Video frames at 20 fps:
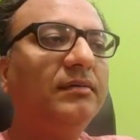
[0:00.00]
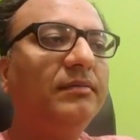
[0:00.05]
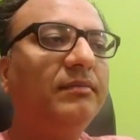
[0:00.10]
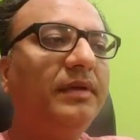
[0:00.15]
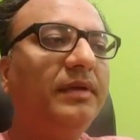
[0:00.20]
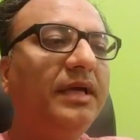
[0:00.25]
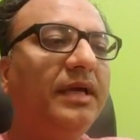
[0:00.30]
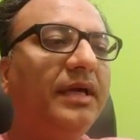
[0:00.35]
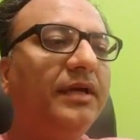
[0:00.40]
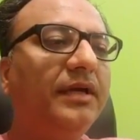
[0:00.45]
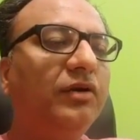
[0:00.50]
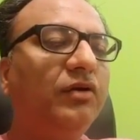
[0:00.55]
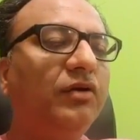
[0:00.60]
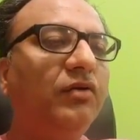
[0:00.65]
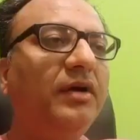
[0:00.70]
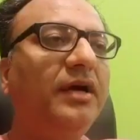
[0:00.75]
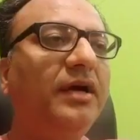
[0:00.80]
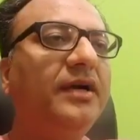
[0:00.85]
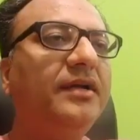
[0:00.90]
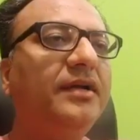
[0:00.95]
may I go
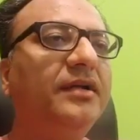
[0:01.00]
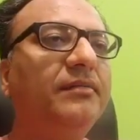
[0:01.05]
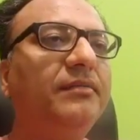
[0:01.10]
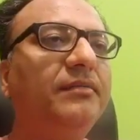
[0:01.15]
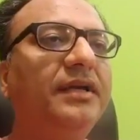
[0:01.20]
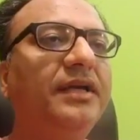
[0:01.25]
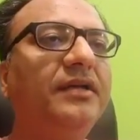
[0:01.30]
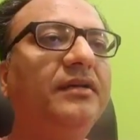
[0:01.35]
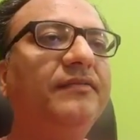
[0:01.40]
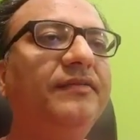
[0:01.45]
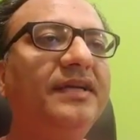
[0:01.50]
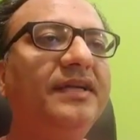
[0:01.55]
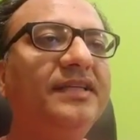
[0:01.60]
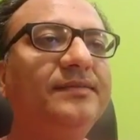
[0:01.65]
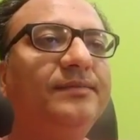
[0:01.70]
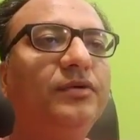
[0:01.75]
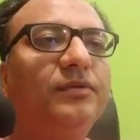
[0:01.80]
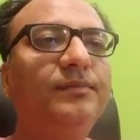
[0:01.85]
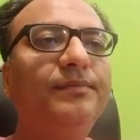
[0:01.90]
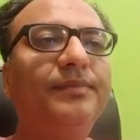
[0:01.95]
ahead and make
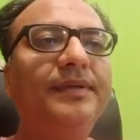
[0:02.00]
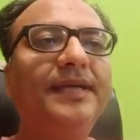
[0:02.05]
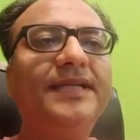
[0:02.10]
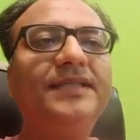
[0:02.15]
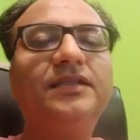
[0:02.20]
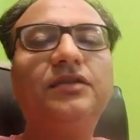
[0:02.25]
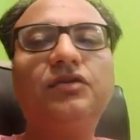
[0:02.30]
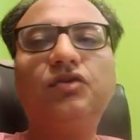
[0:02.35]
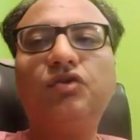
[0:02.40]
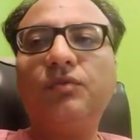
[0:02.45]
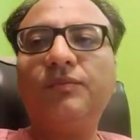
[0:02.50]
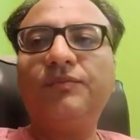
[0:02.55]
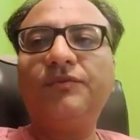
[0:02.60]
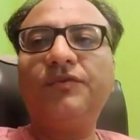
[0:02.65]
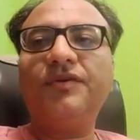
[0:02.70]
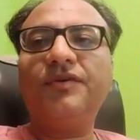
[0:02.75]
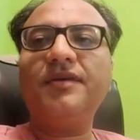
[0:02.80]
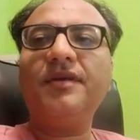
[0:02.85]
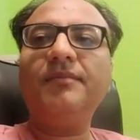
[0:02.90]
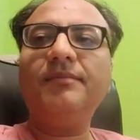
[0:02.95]
Facebook page and group for
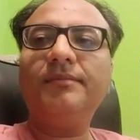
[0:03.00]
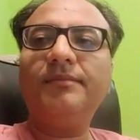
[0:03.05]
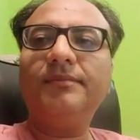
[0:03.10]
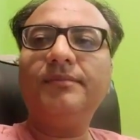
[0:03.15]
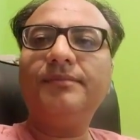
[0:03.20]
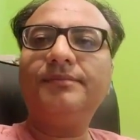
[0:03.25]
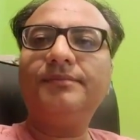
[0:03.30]
them?